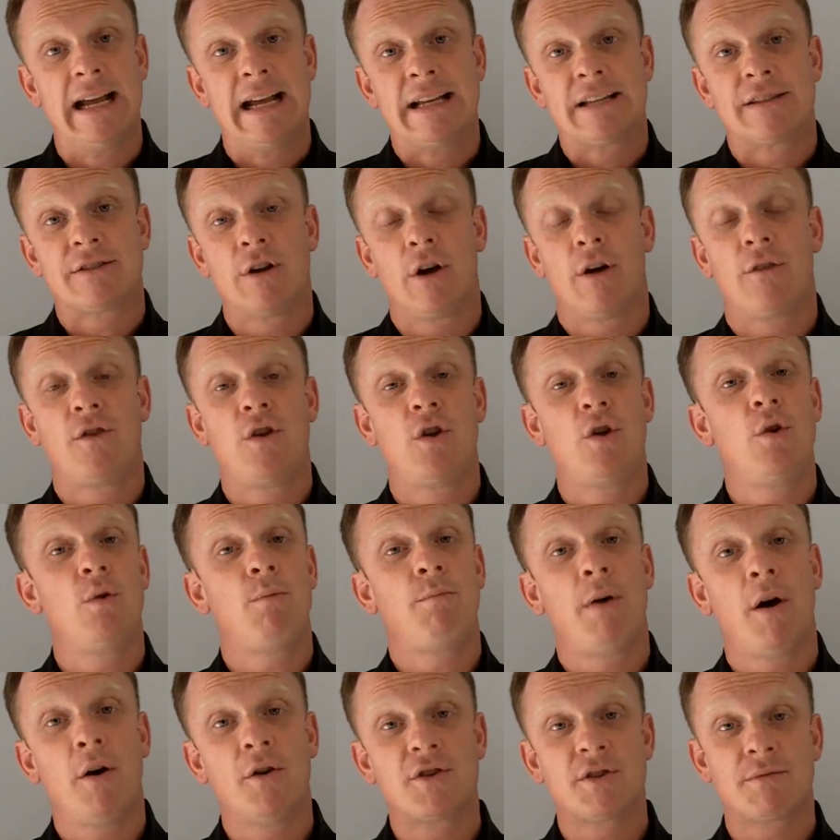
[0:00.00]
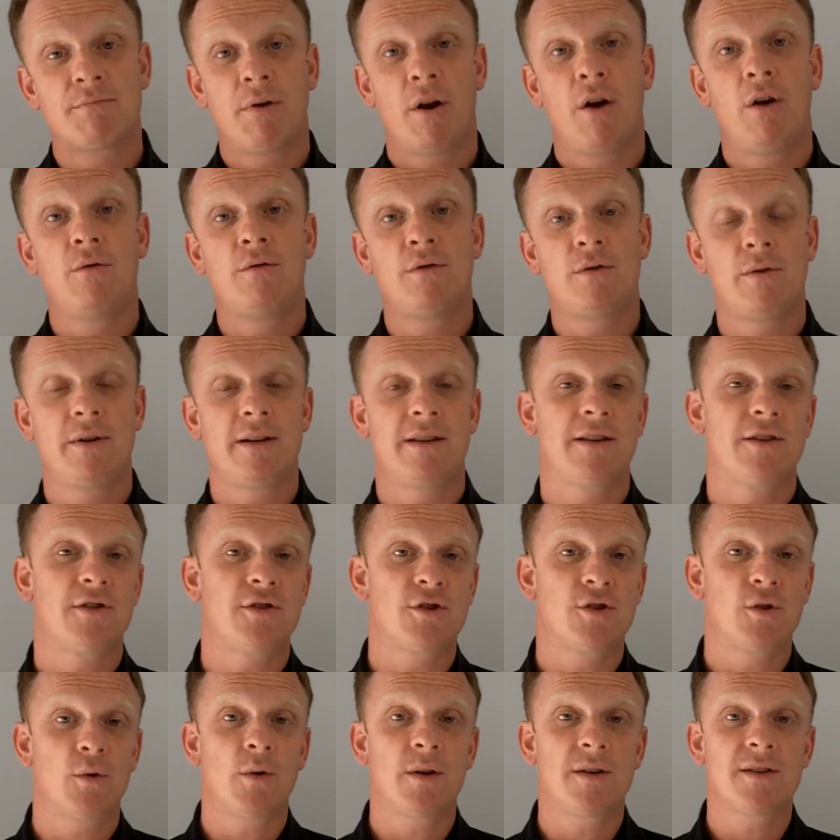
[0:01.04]
So if you postpone doing the
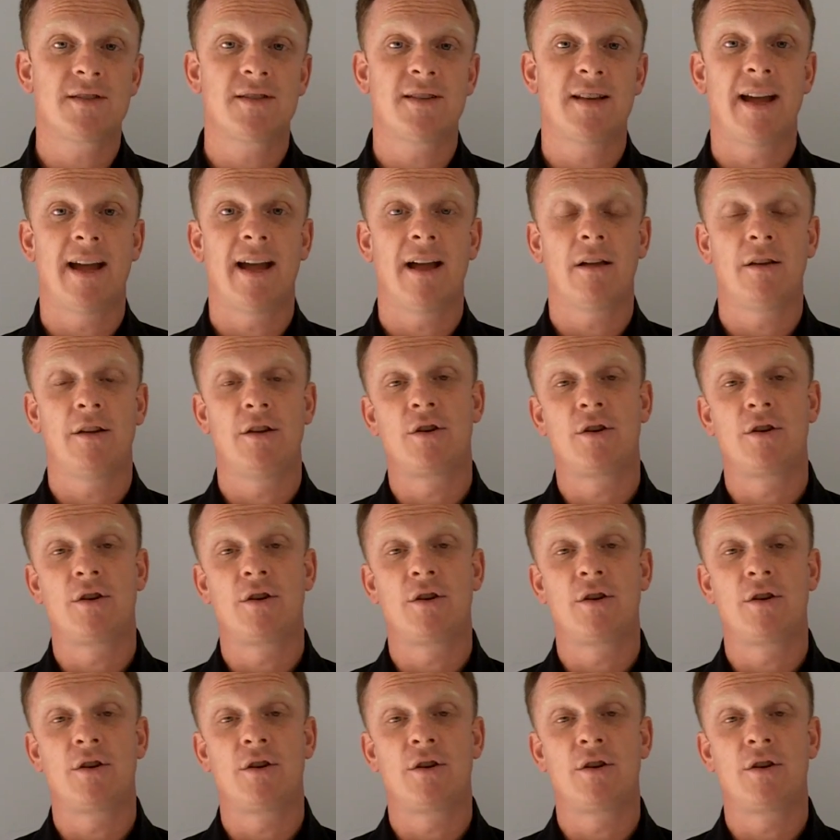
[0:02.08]
short sale